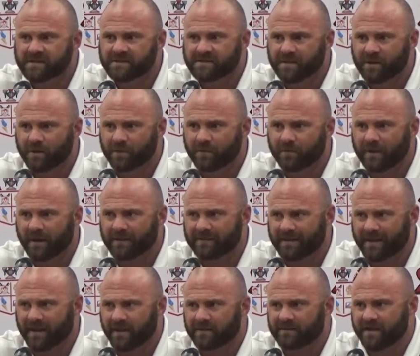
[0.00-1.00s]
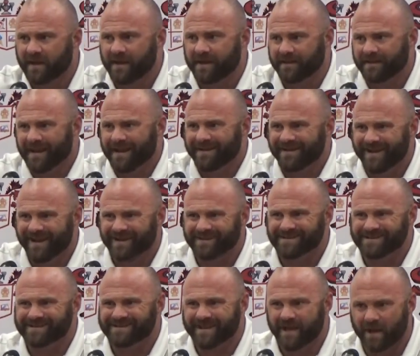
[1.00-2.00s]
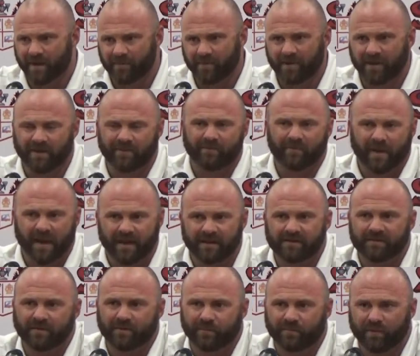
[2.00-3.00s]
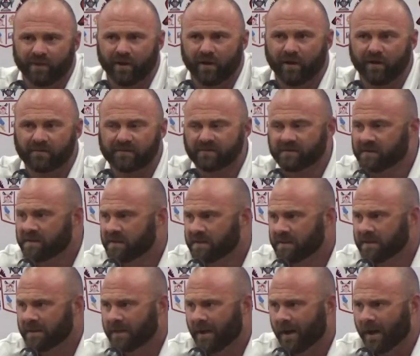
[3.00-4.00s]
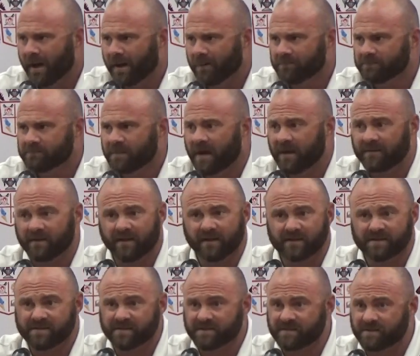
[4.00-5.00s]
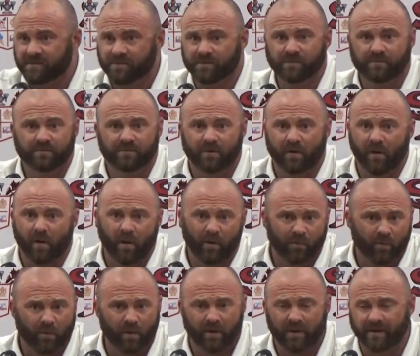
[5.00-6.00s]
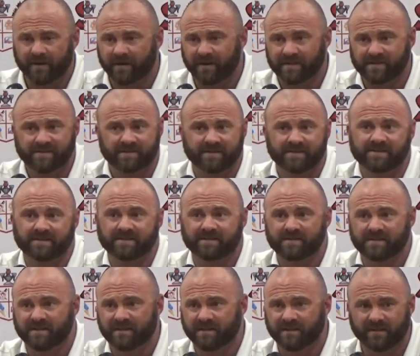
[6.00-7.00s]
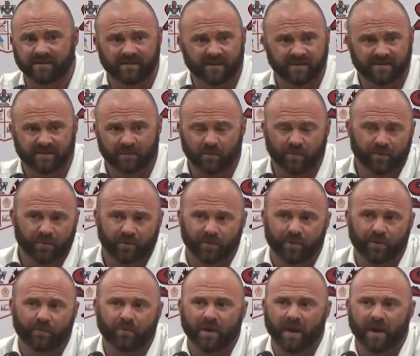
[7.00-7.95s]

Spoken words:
So I think taking that next step and getting back to the playoffs, I think it's just through the hard work and the consistency and the things that we're doing in